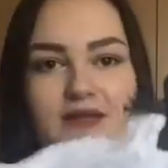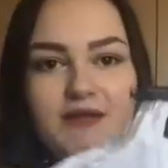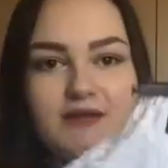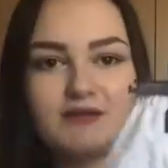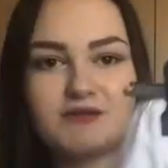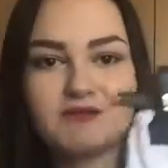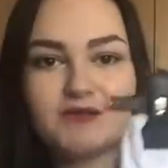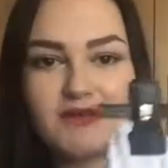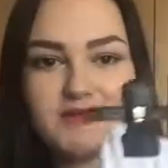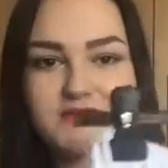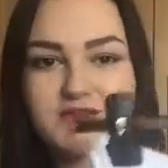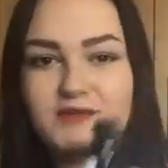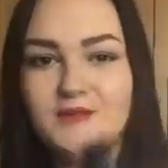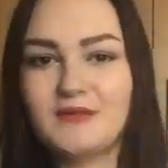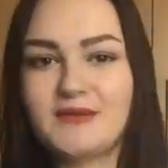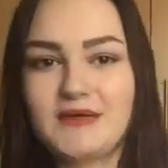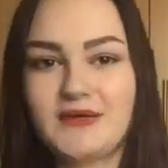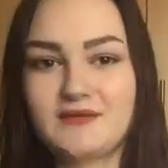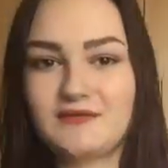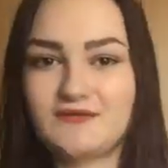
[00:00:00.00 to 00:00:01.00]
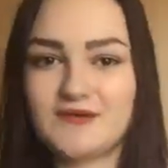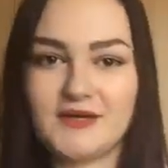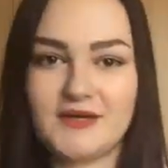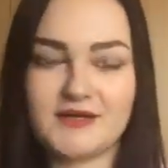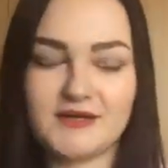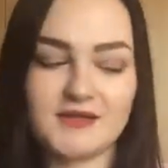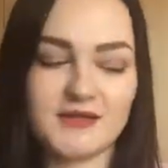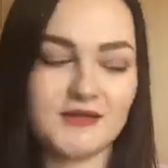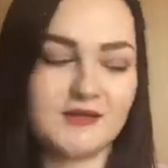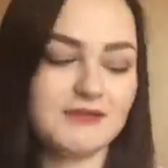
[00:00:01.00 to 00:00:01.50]
like dress up an outfit, I
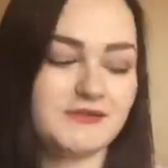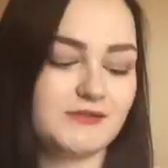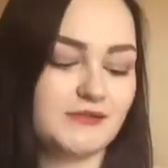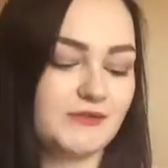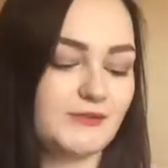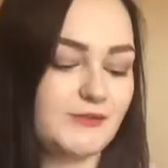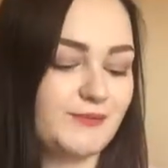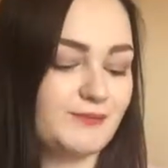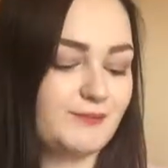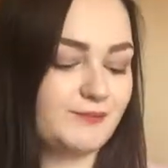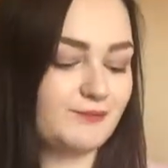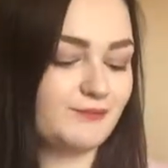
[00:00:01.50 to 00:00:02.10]
think. So